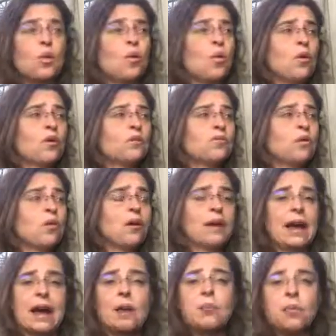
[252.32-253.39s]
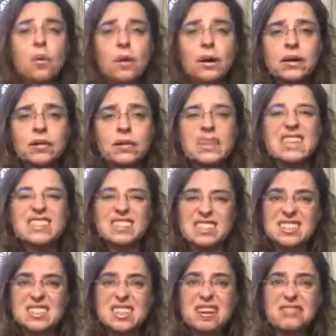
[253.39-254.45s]
or for hemp oil,
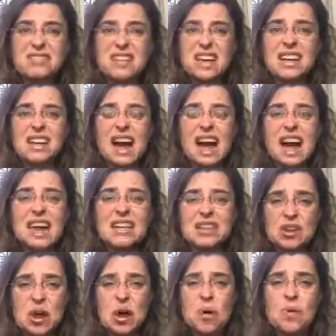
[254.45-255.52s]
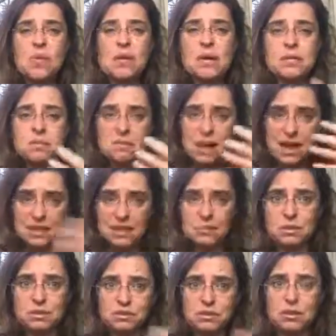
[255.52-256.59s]
stuff that I know makes
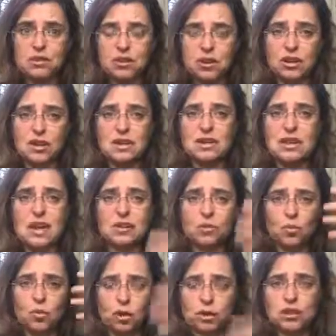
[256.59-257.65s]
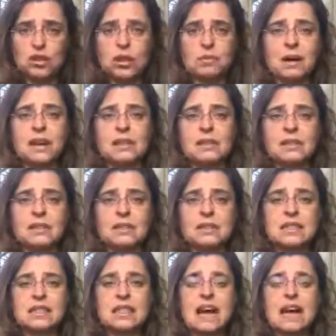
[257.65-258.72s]
me feel good, that works on my
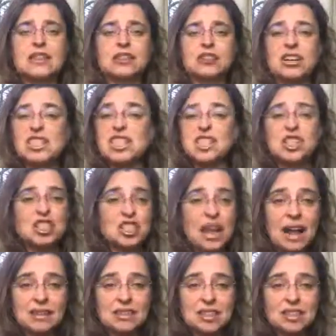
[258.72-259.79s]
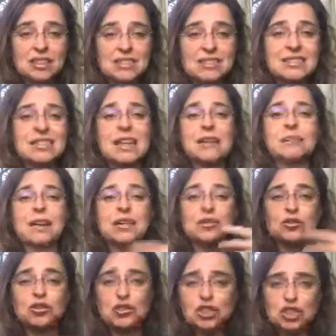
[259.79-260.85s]
dehydration challenges and my
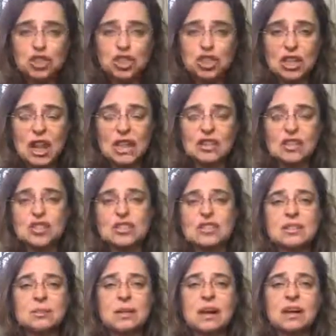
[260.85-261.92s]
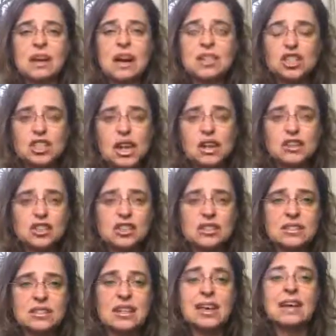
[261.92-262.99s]
nutrition challenges and my gut
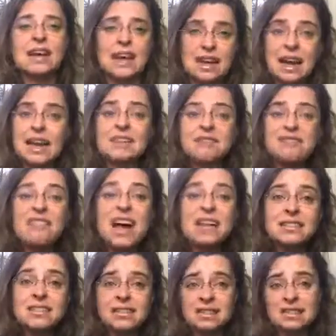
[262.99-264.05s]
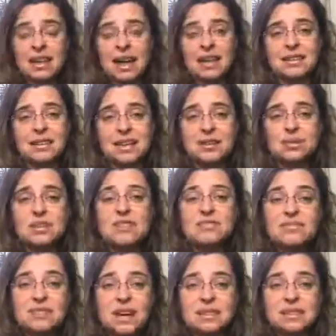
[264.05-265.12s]
challenges, and I invest in that. That's what
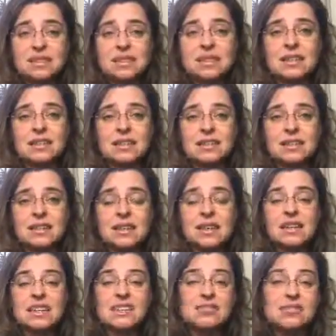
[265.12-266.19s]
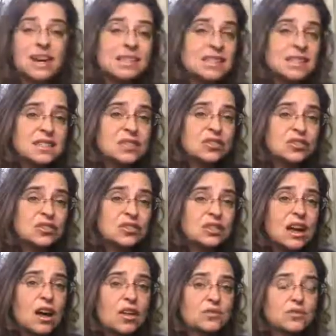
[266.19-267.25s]
investing is. Investing in
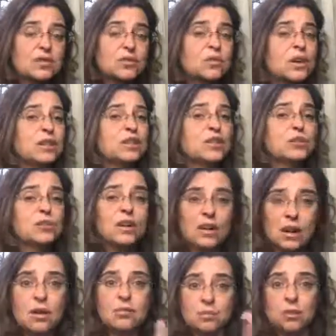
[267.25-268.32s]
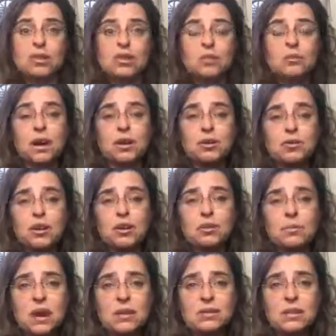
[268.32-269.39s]
yourself is when you put your money where your
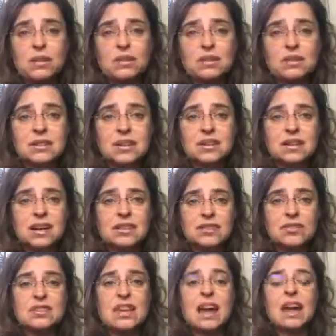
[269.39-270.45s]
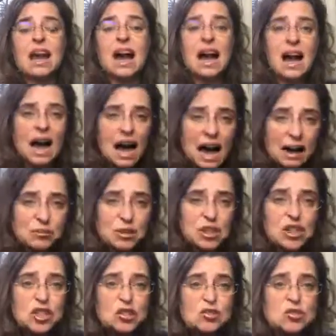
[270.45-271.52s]
mouth is and you say, I'm
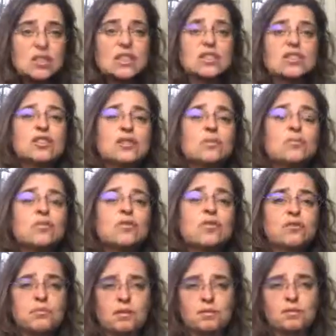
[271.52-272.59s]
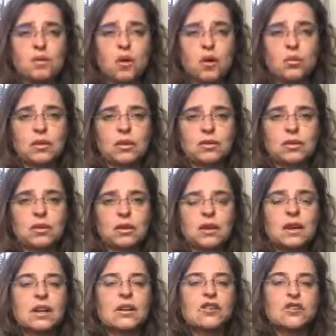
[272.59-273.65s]
going to use this to move me forward.
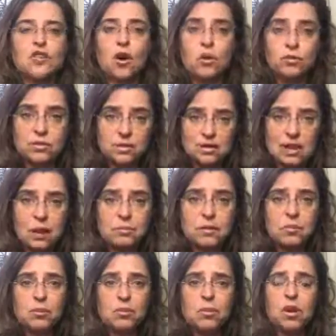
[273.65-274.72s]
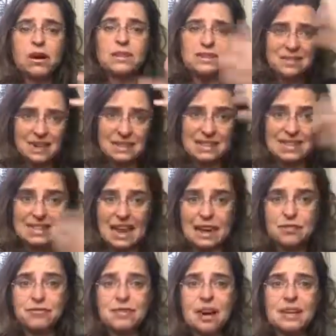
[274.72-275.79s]
So step number 1 is
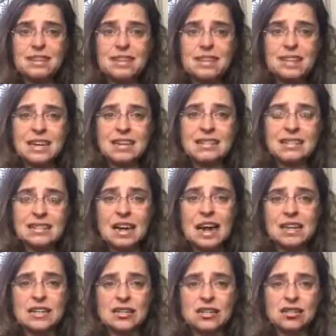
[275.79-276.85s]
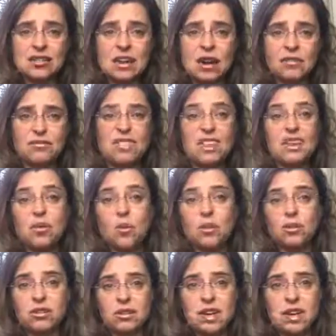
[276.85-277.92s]
identify the thing inside of yourself, thing
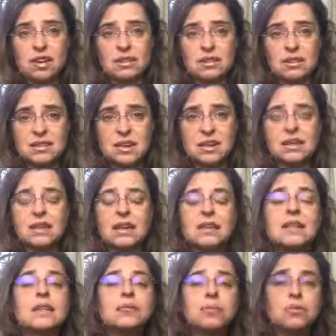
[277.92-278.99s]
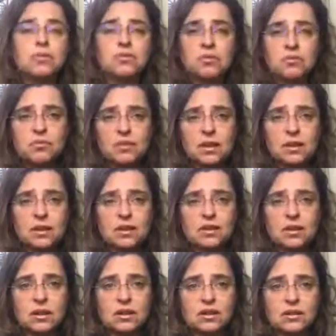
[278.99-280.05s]
or things that keep you from feeling
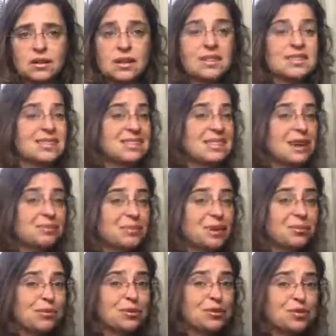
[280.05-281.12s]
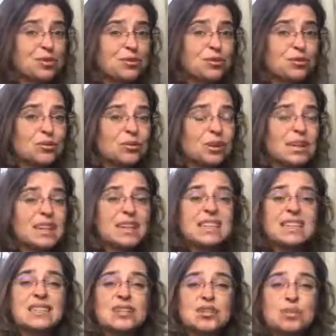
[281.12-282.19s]
good. Step number 2
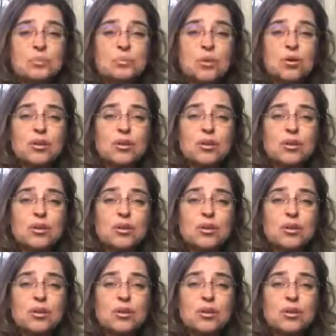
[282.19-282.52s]
is to